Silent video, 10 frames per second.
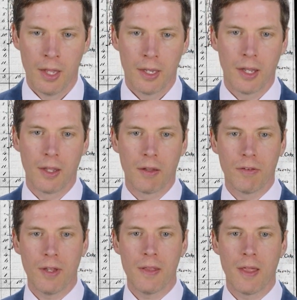Now you can
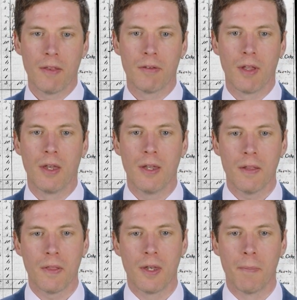see there's
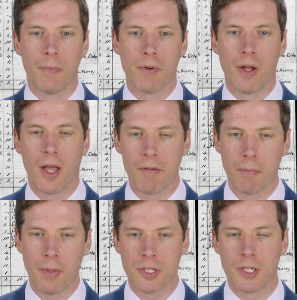another number I haven't
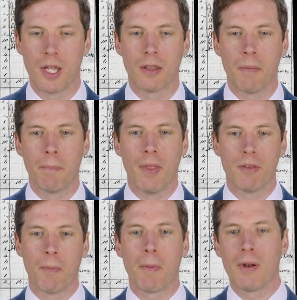mentioned yet.
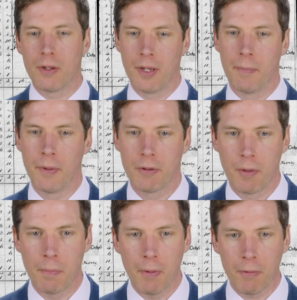It's a plot number, so
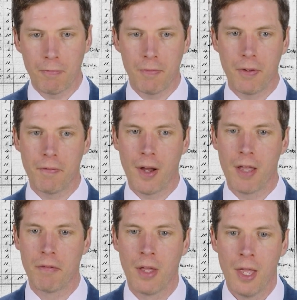plot
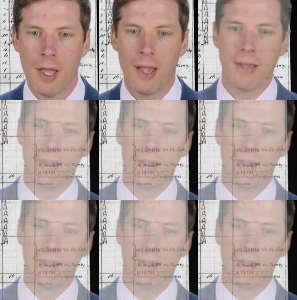55 in